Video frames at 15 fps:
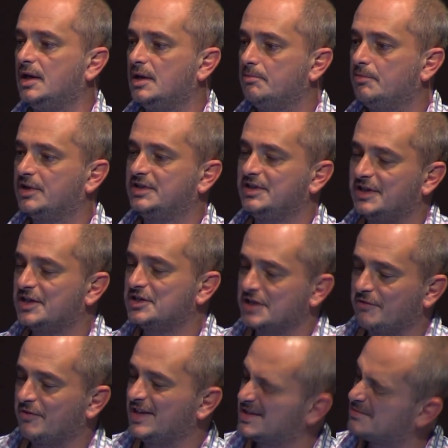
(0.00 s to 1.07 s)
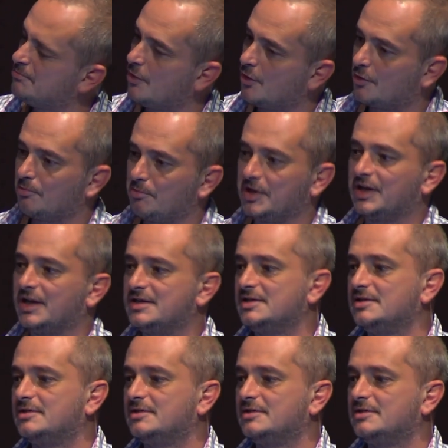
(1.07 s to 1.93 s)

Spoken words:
But in HIV, it's more complicated.